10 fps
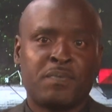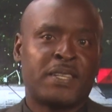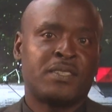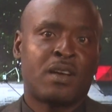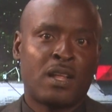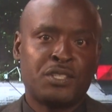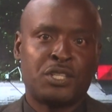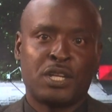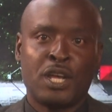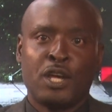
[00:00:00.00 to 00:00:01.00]
the
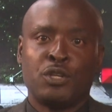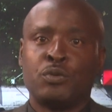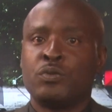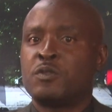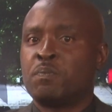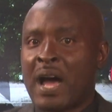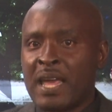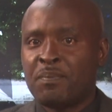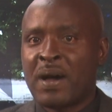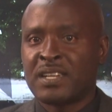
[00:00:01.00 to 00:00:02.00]
methodology used
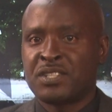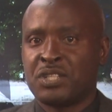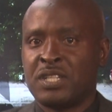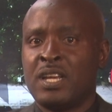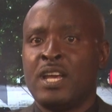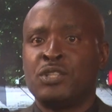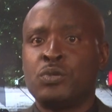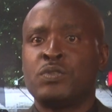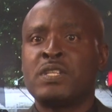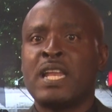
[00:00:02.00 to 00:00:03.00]
by Apartheid
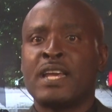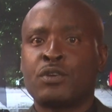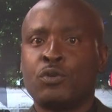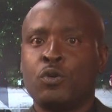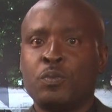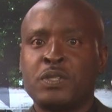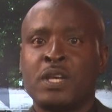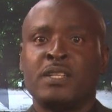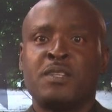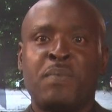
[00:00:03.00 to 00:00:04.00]
to select groups
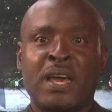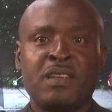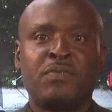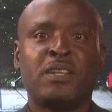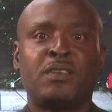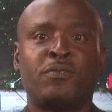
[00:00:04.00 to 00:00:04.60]
to benefit